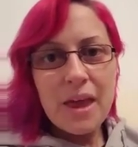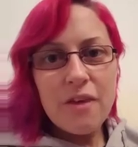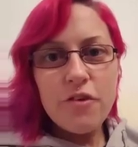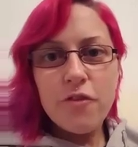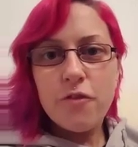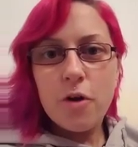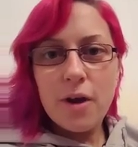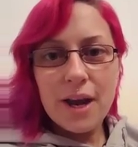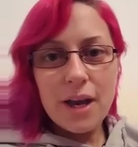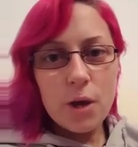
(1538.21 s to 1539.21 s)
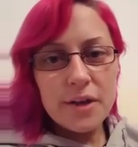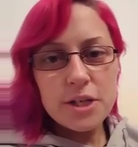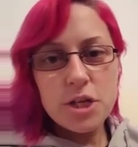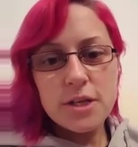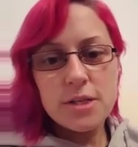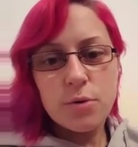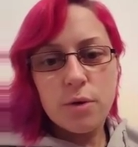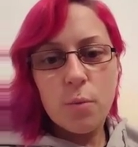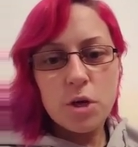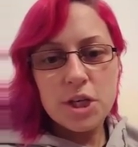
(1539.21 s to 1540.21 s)
If you've got any questions or
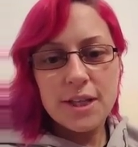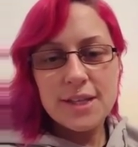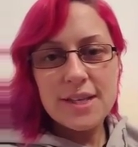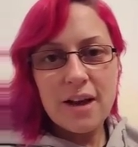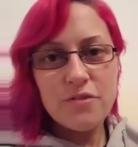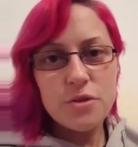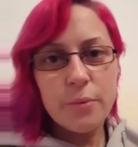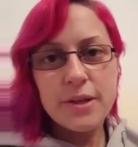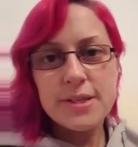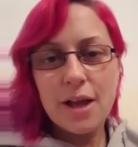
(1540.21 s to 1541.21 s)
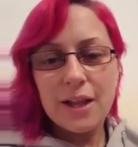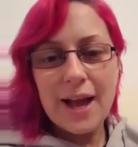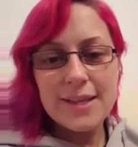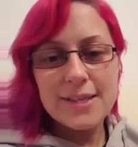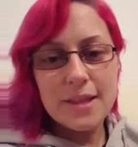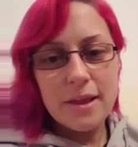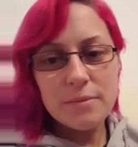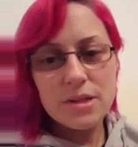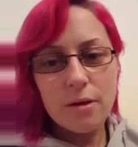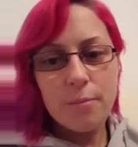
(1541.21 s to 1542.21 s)
you're watching this afterwards, I'll answer
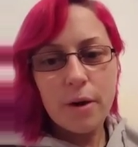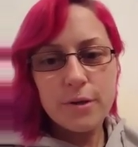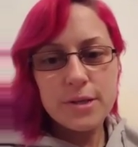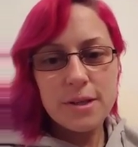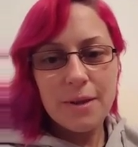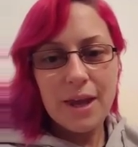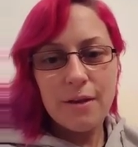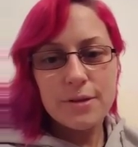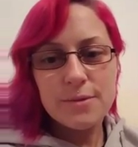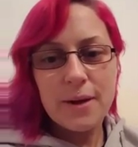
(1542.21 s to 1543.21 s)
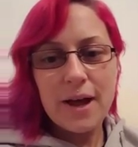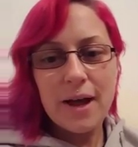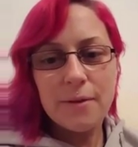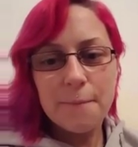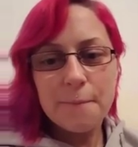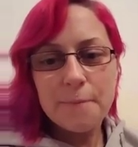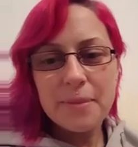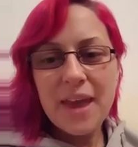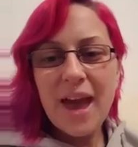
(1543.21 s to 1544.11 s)
them. So post them here as well.